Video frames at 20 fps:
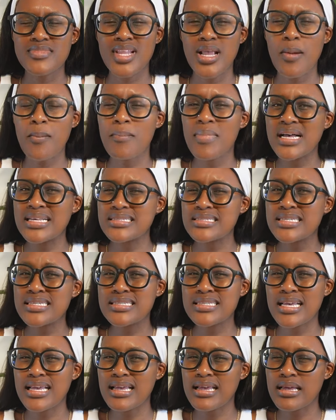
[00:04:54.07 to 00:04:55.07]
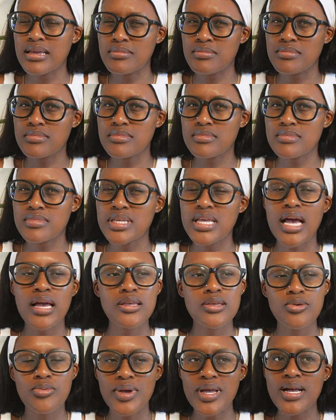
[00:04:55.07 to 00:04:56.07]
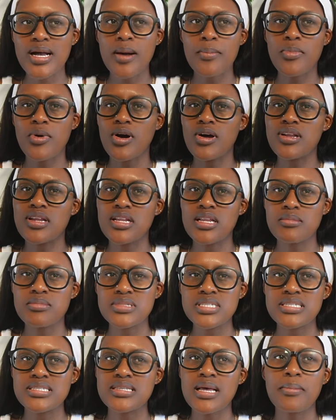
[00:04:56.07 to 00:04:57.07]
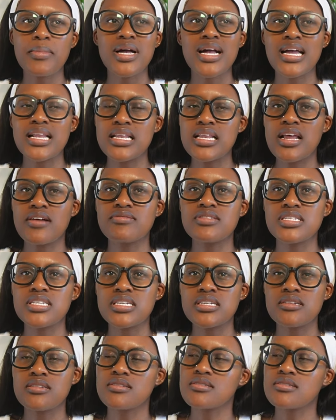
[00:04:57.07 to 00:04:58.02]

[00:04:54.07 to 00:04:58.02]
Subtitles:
6 a.m. Yeah, you wake up on an empty stomach. I didn't have to eat.